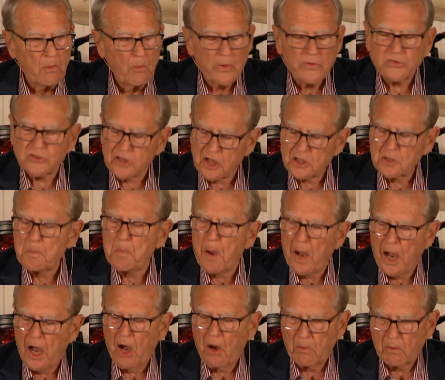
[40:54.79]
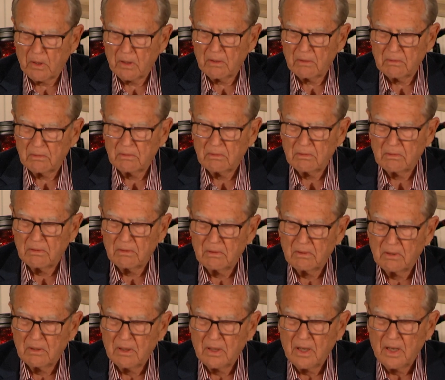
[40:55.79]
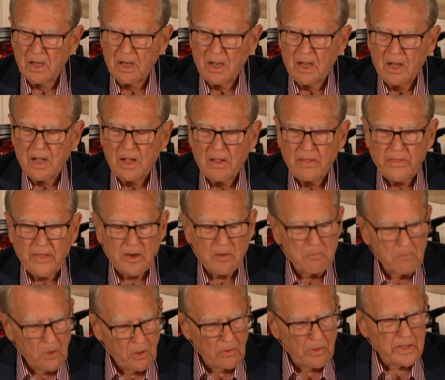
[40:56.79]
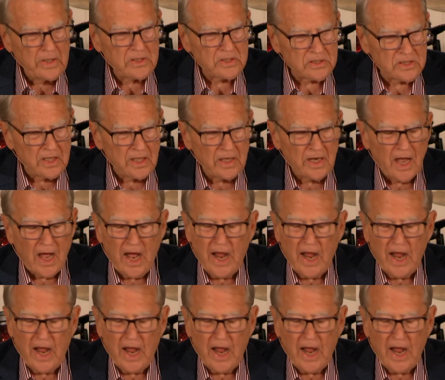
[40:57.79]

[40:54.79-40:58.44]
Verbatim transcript: with such power that Moody said,